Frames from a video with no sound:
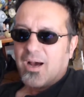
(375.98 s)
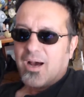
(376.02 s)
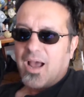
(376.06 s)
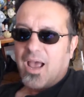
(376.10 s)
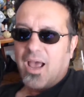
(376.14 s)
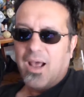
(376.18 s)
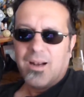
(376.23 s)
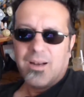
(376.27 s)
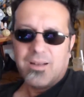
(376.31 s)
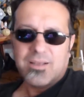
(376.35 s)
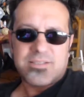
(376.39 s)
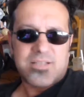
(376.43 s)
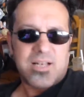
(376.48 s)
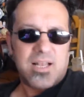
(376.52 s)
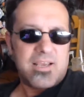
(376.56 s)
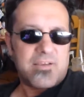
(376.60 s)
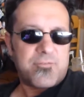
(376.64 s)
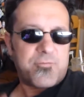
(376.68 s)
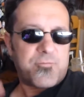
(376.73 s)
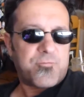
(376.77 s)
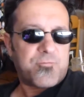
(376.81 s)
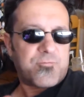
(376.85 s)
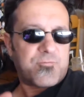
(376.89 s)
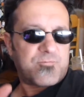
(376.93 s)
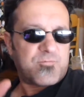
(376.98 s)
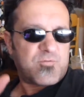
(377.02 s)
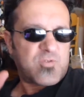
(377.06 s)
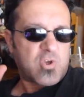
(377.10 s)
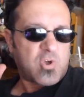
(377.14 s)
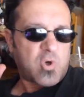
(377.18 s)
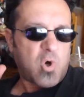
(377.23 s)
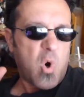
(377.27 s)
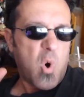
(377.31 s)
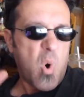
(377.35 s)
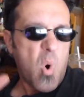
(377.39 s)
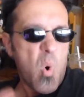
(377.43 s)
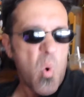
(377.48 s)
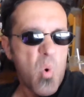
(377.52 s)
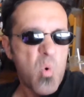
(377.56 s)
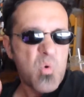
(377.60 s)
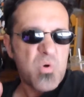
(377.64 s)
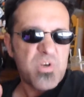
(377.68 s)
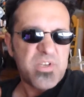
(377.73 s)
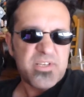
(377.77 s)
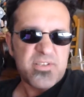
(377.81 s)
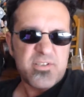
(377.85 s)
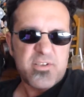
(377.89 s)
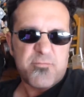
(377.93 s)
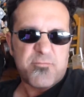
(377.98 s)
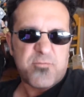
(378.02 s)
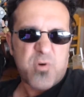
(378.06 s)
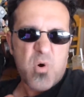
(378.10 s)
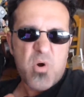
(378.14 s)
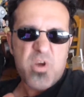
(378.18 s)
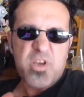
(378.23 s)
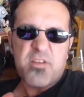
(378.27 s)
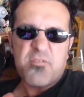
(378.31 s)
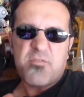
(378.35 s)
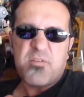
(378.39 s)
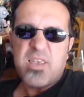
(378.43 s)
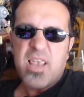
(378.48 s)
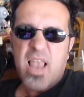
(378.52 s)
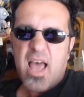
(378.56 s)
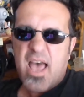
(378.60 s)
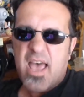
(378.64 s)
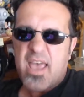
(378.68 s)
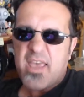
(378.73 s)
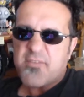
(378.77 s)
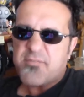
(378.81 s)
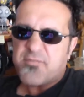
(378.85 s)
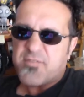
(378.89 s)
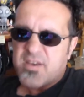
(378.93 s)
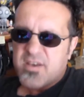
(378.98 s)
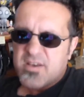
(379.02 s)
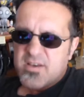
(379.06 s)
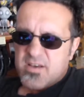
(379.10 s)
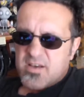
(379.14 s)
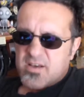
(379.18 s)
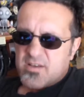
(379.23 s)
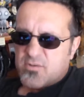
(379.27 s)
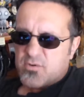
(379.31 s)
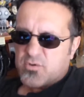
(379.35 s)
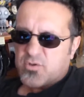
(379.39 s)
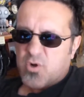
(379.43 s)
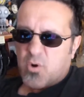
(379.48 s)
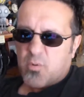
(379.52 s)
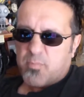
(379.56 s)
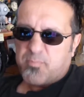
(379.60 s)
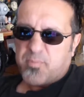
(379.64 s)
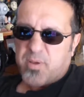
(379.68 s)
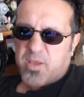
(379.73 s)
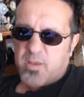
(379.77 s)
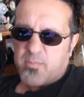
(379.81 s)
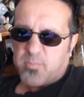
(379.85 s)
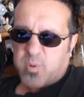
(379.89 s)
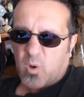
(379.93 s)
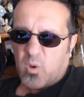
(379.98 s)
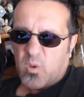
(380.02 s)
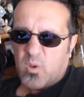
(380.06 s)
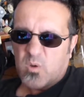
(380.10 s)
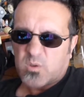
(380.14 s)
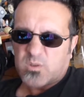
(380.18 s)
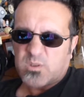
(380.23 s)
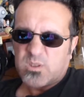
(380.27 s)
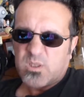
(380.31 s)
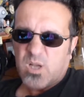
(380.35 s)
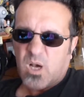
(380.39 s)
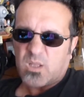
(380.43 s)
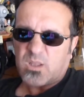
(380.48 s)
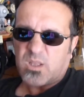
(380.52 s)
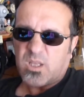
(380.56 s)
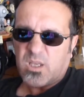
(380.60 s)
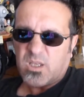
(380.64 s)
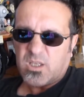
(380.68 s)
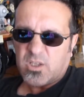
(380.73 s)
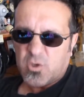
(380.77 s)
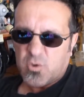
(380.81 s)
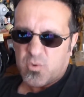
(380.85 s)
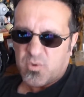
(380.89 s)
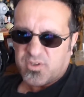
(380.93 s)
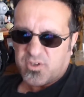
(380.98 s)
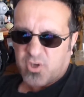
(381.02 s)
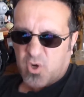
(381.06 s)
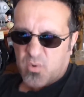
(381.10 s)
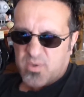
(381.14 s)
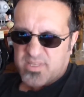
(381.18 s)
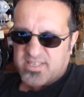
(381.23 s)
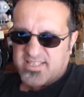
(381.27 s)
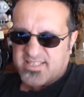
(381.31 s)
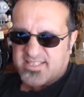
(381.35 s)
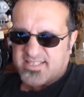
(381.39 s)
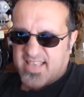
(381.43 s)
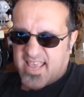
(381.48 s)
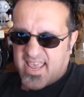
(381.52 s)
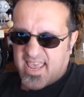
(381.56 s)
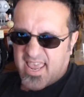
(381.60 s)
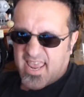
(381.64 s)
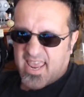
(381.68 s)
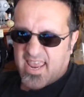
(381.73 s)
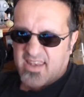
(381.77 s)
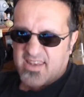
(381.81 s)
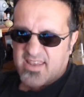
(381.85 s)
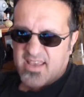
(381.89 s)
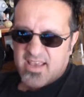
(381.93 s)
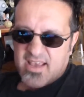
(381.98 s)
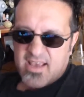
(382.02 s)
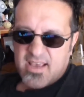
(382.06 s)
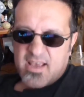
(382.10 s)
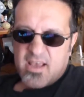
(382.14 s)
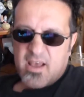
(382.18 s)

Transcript: Hell is like cold and devoid of life. There's no people and there's nothing, and you would go insane.